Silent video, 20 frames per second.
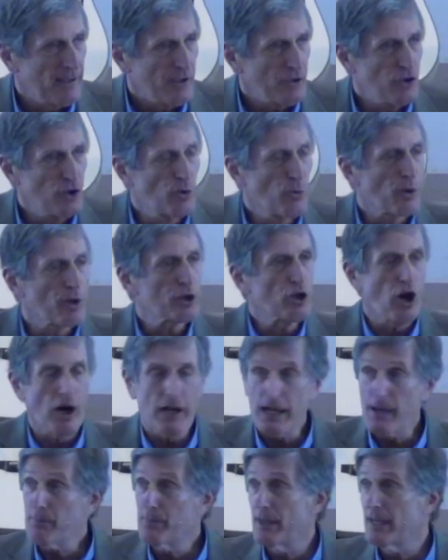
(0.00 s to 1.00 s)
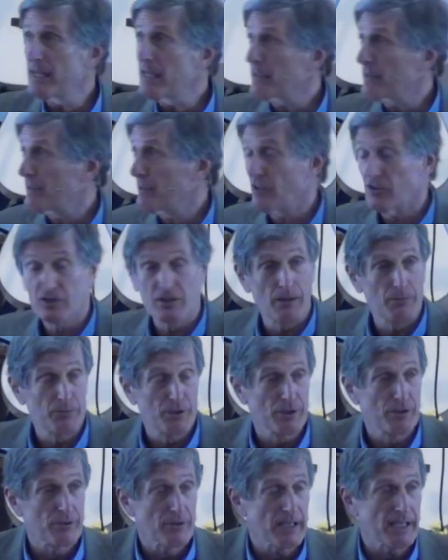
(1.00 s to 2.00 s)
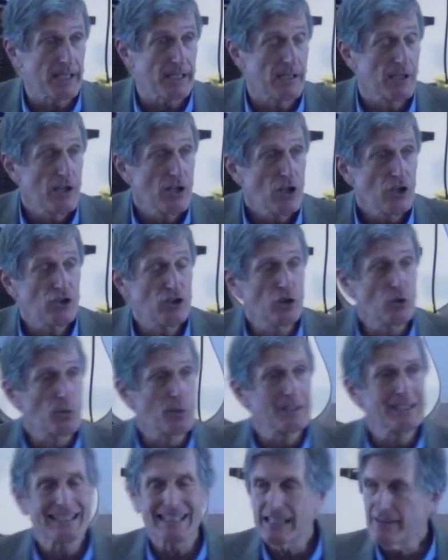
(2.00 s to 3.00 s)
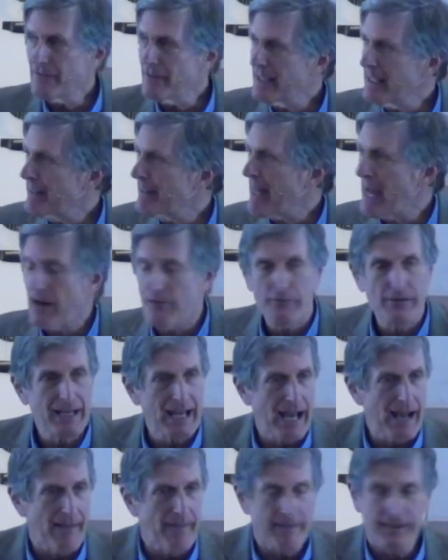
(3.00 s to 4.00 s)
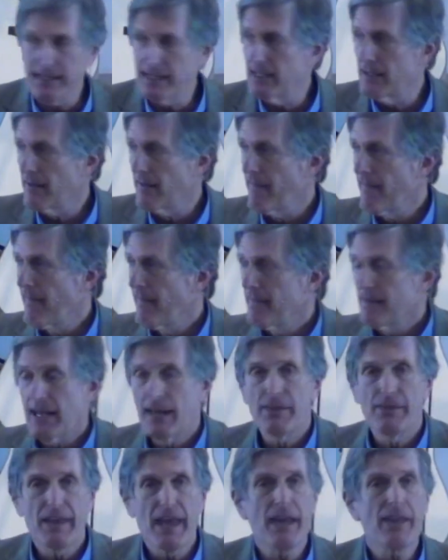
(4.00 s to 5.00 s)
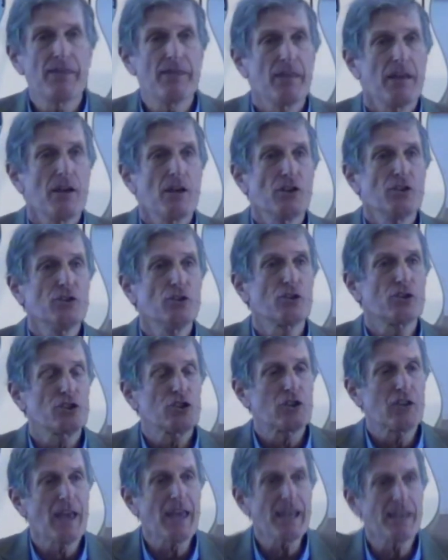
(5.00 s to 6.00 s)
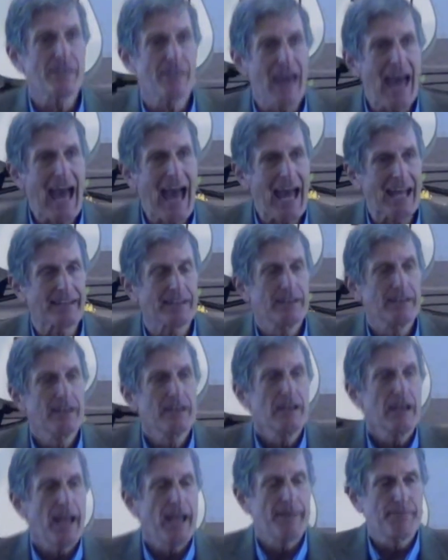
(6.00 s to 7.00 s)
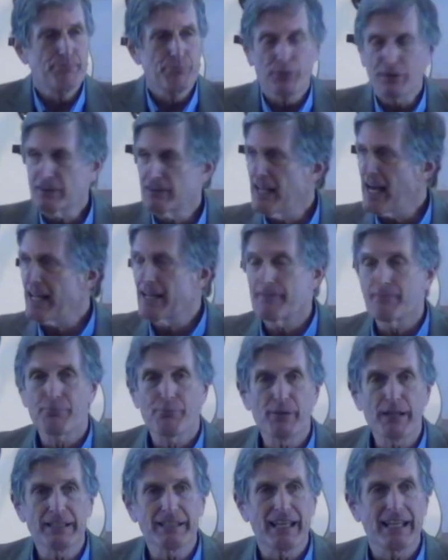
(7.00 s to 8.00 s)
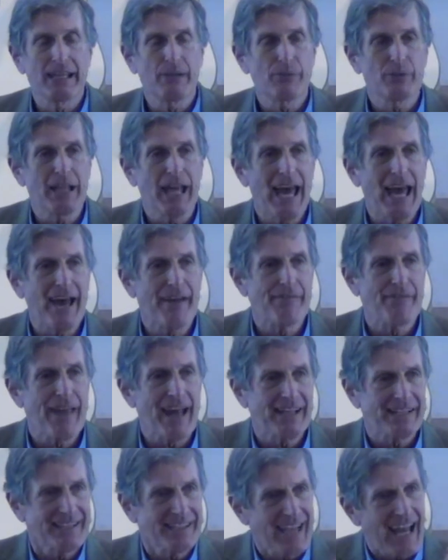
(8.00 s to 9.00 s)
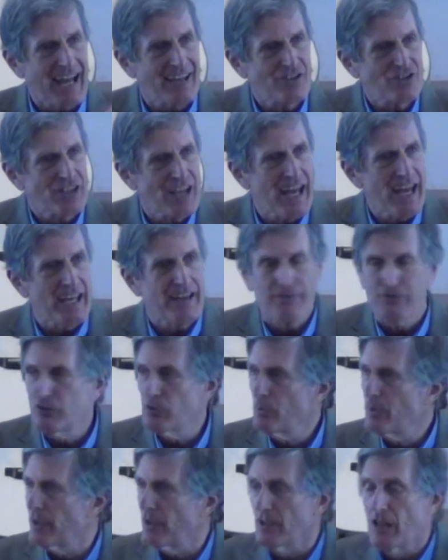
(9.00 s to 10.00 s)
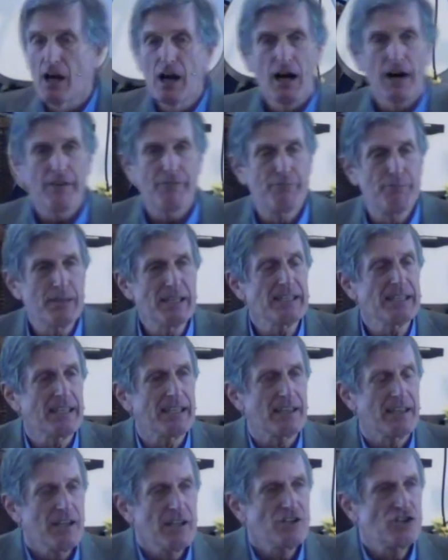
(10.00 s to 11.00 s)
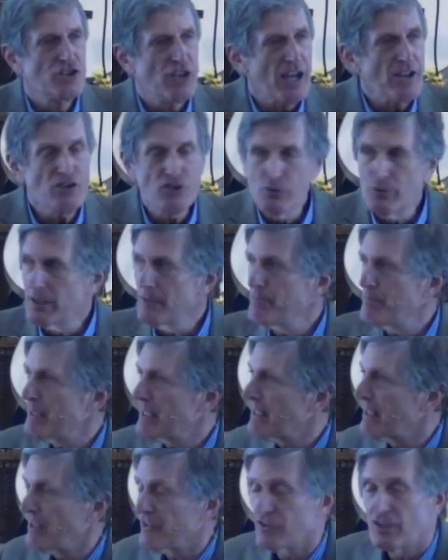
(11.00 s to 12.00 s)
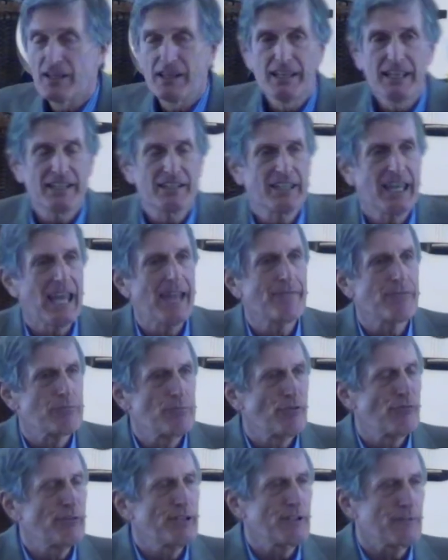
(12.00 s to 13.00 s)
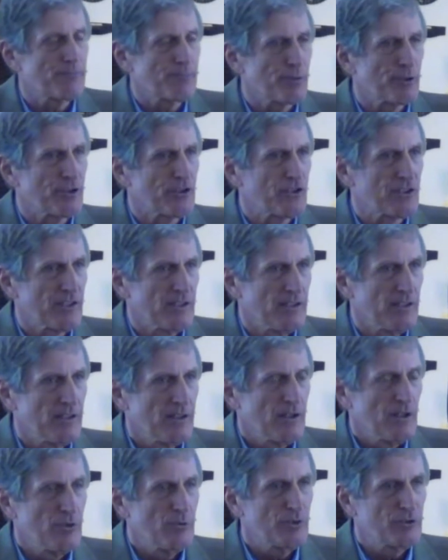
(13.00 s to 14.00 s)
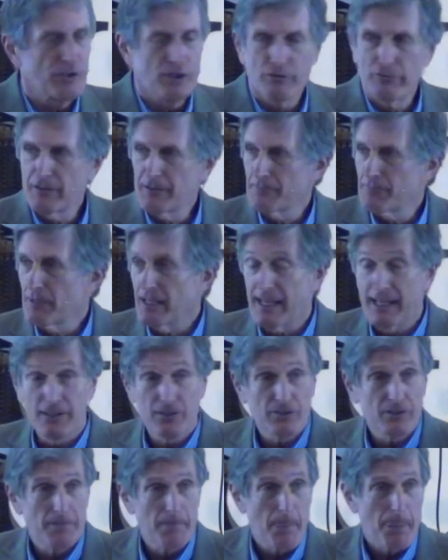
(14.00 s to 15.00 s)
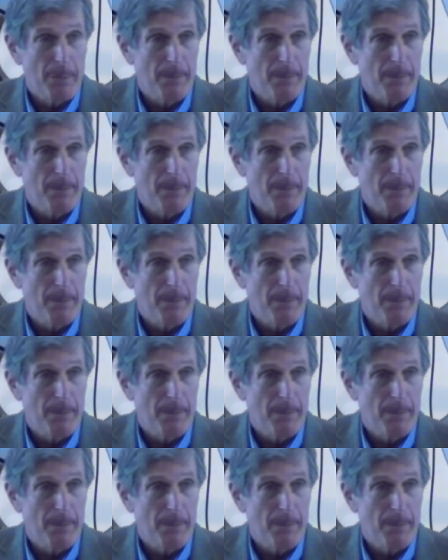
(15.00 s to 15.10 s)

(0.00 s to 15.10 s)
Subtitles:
You were caught up in it to some degree. You were living that reality. And then you could take that and put that in print, and it would have that cachet, if you will, of being genuine because it came from a real person who was in a real place.